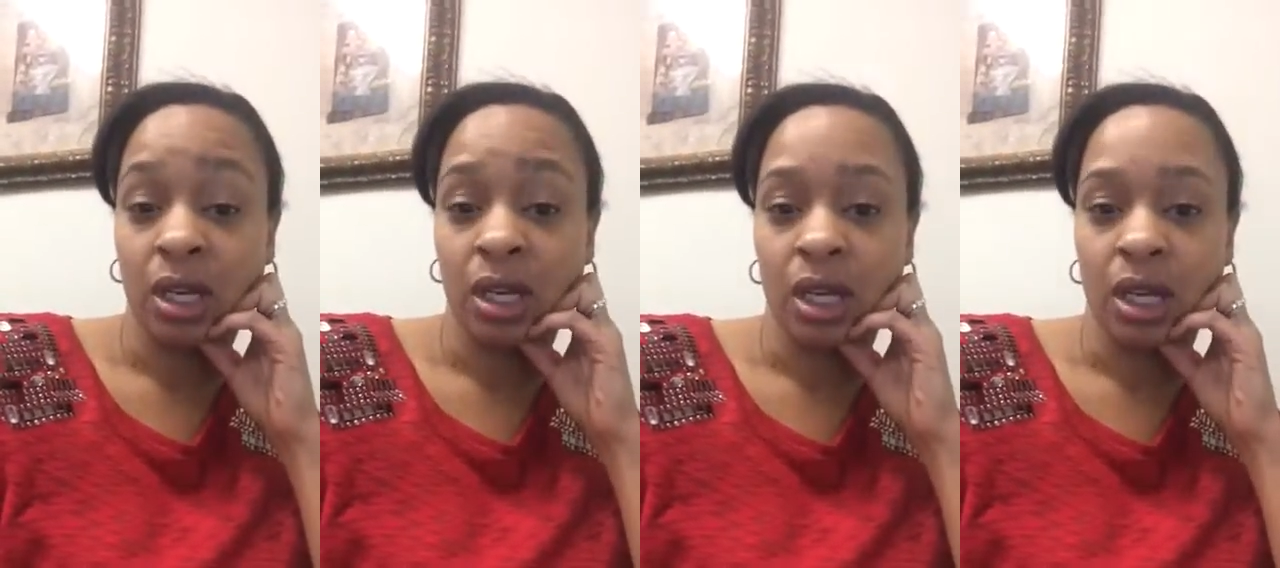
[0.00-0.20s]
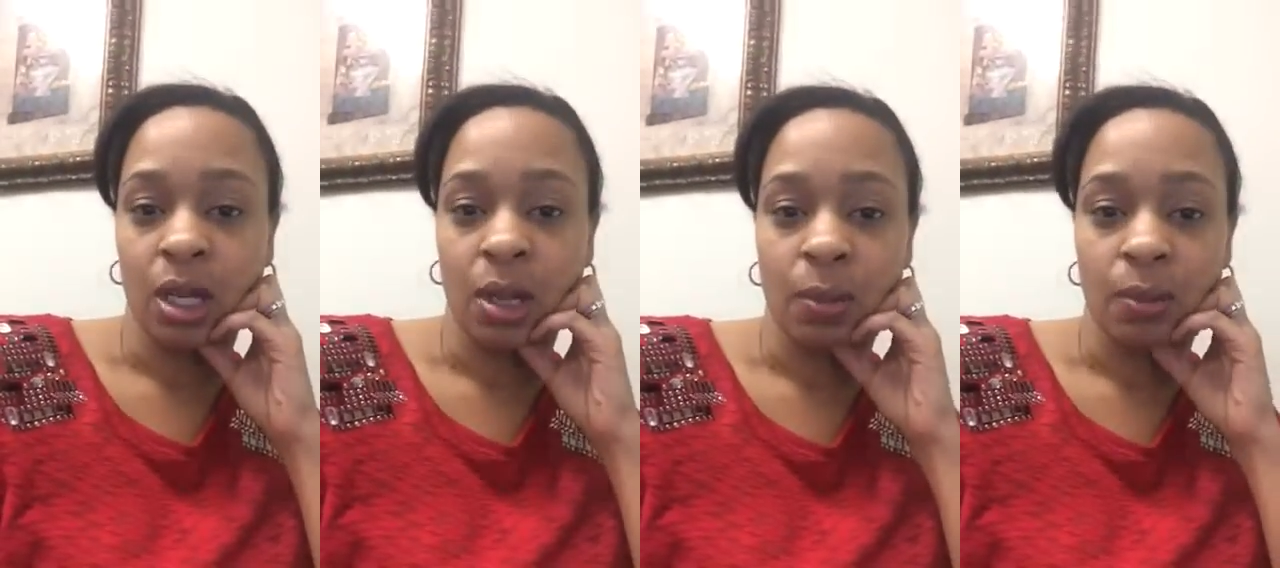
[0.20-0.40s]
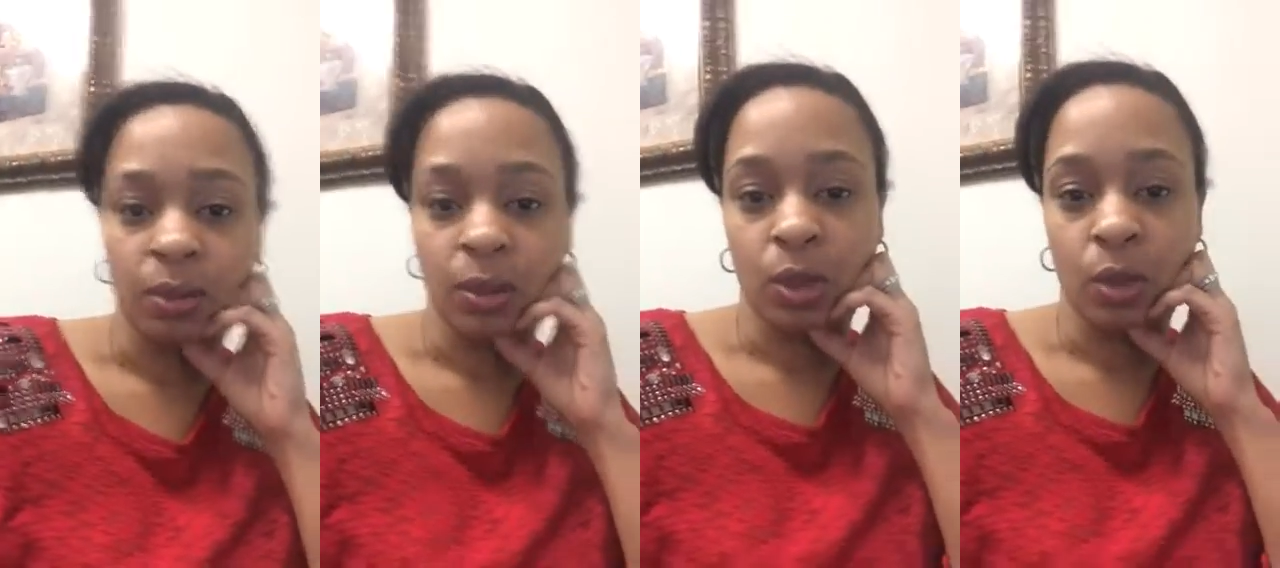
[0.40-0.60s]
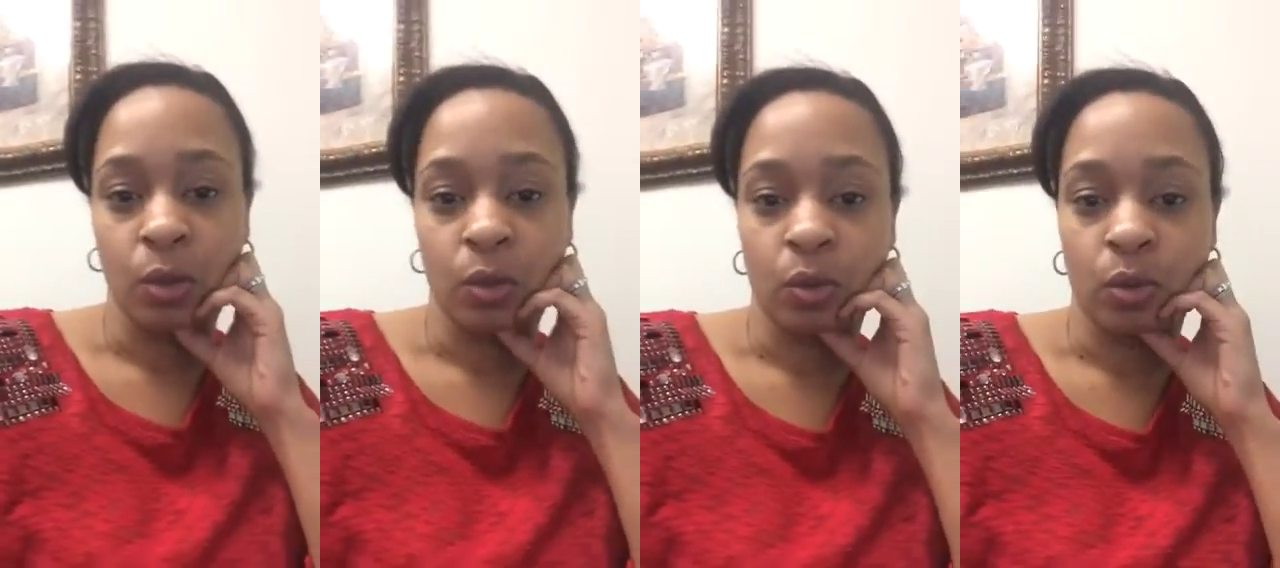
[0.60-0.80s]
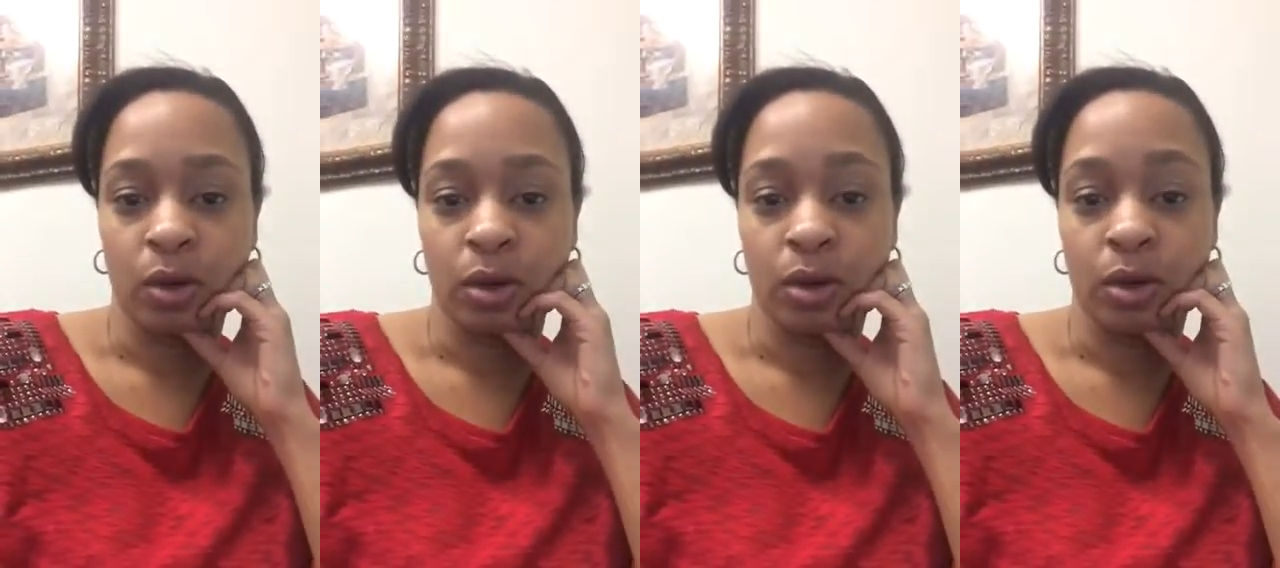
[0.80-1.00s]
you
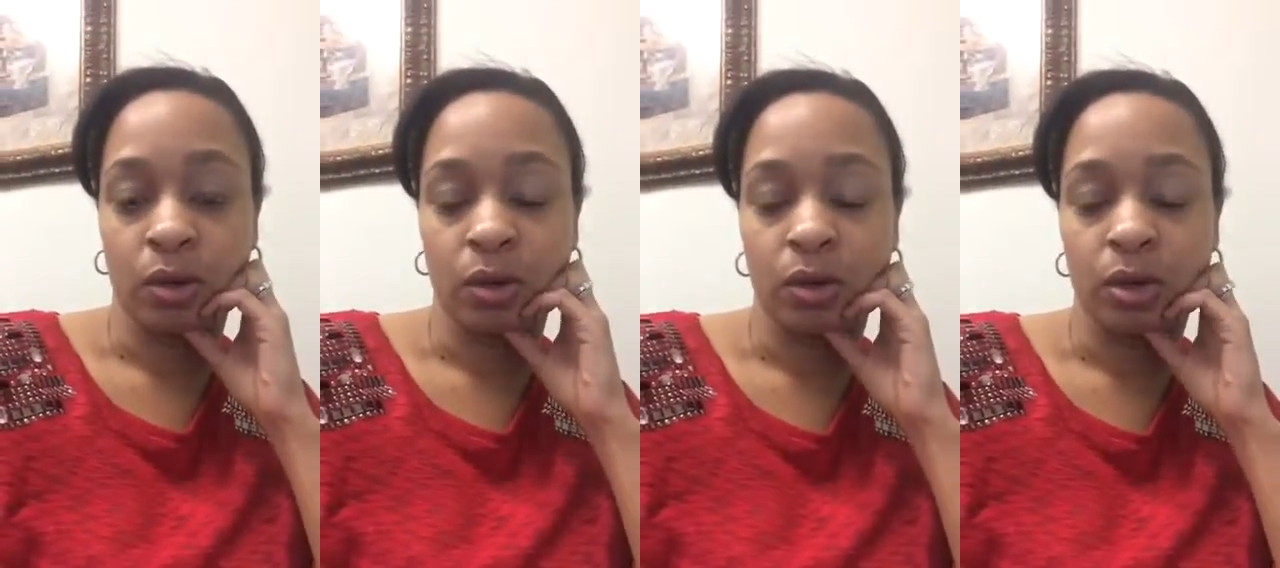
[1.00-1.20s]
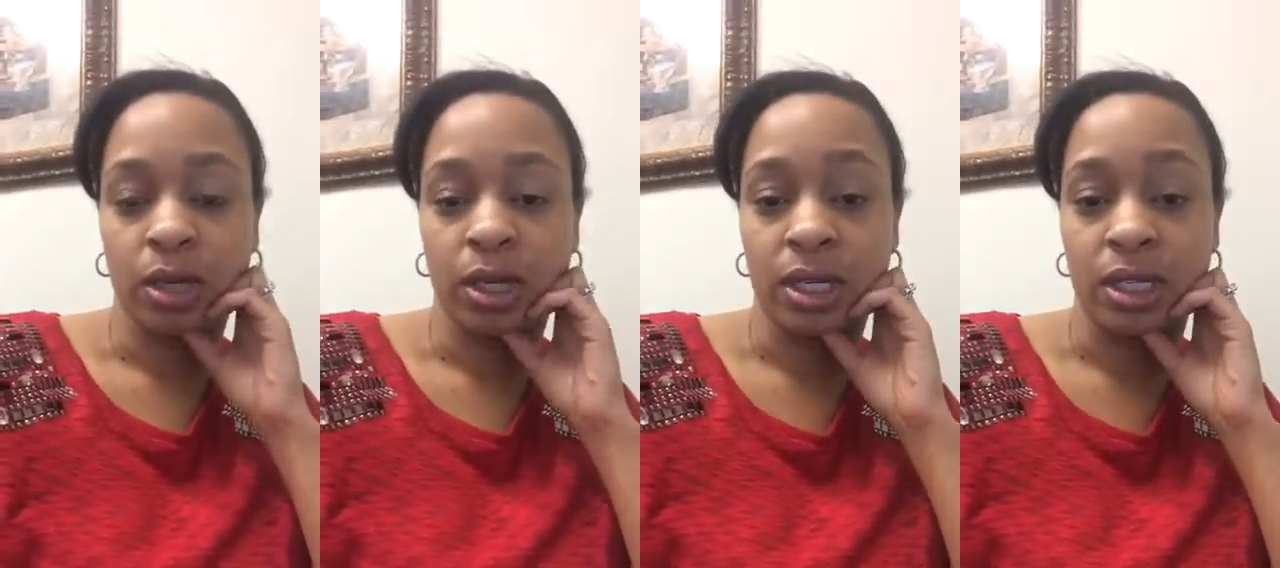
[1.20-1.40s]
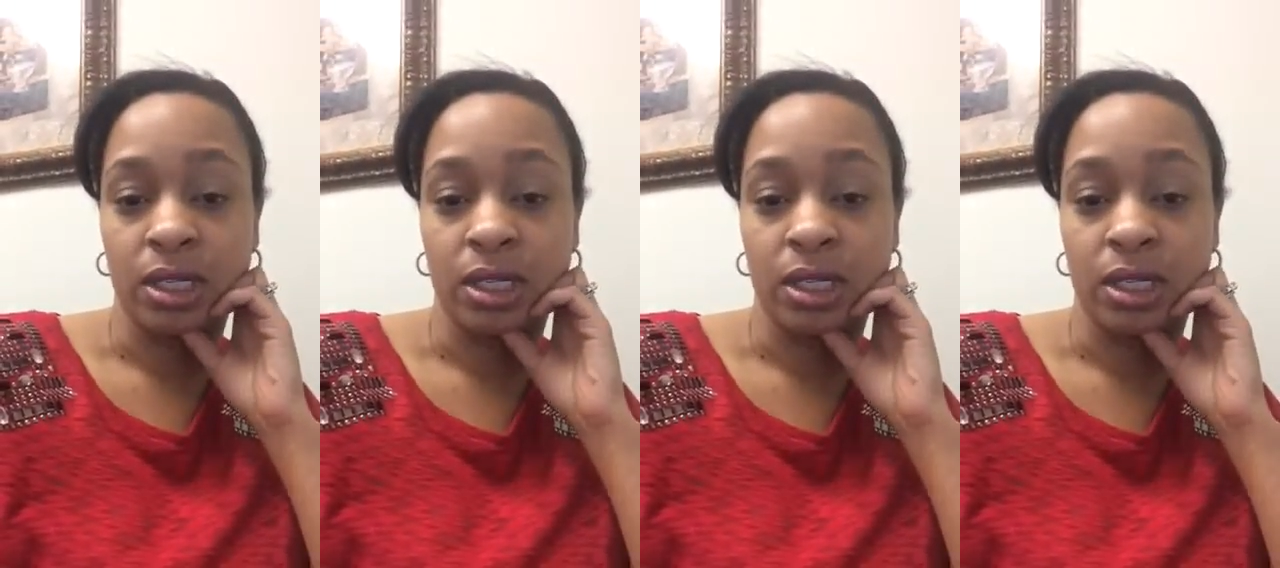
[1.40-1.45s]
were